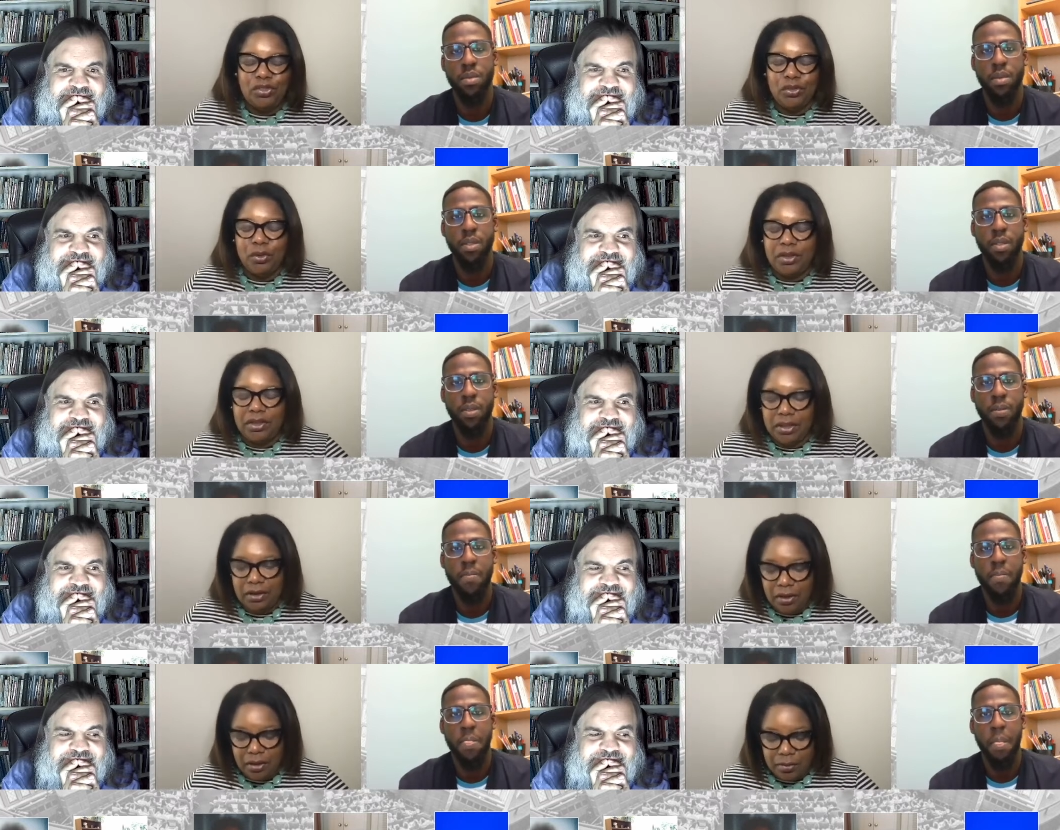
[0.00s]
Speaker 1: sure
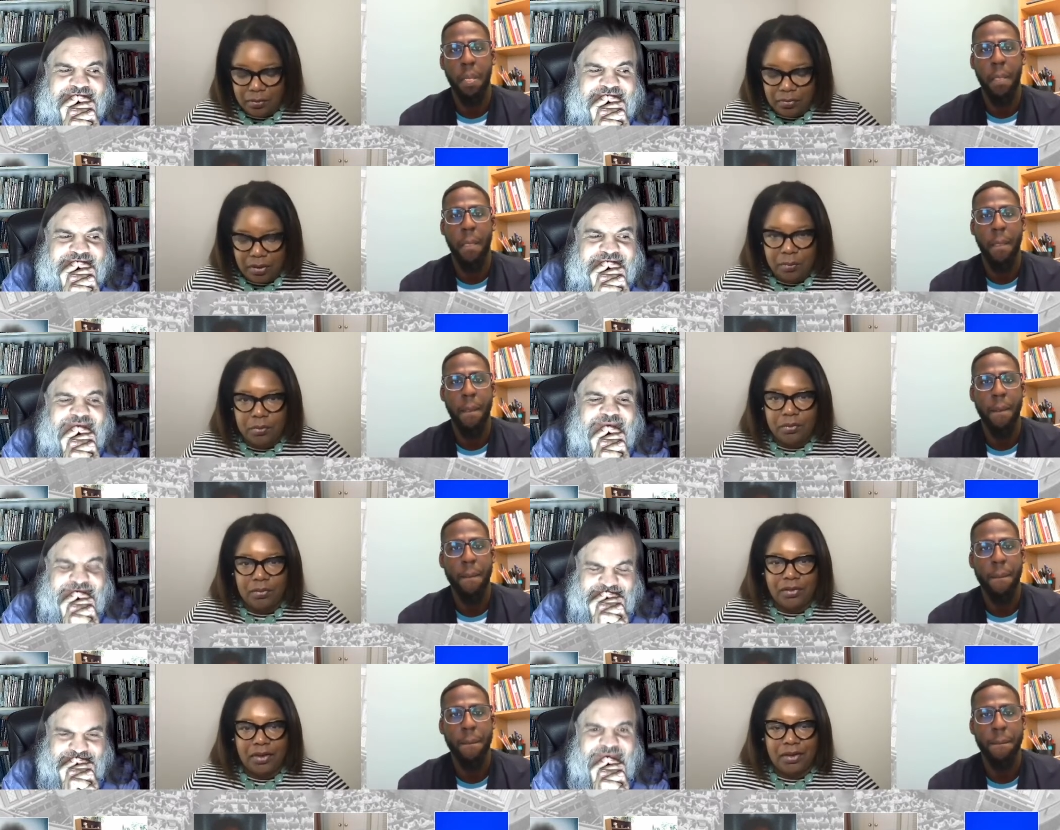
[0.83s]
that I'm
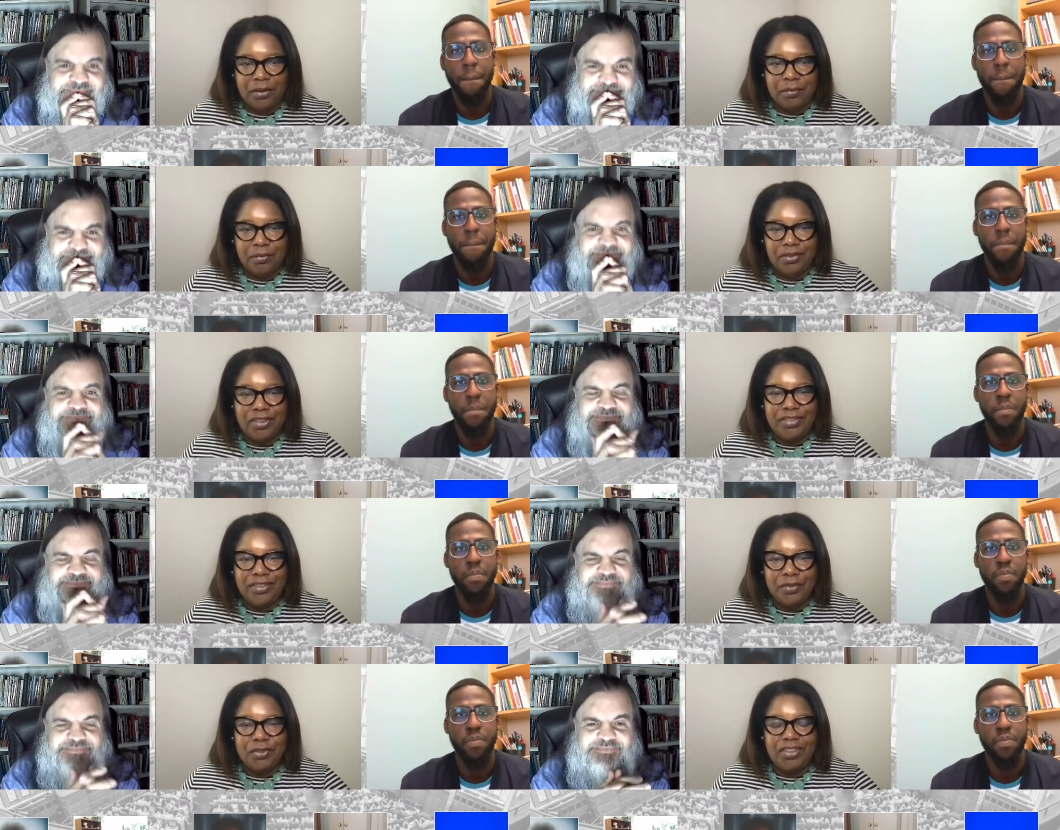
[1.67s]

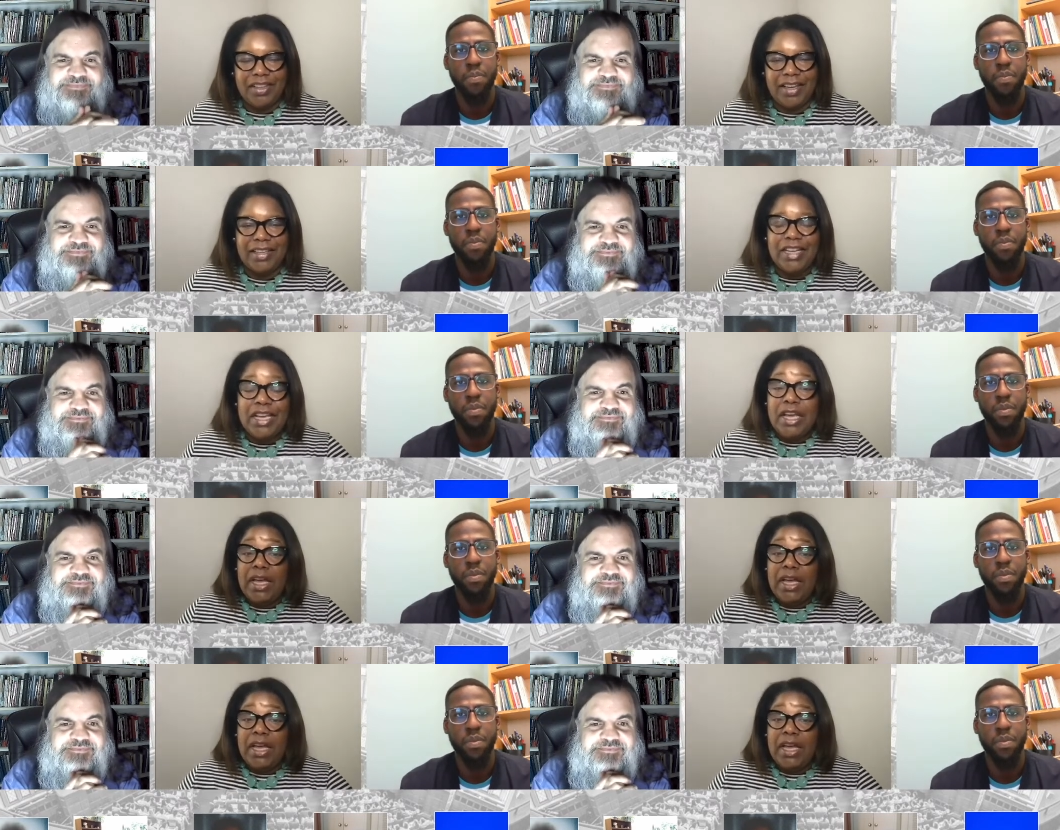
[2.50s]
sensitive to that.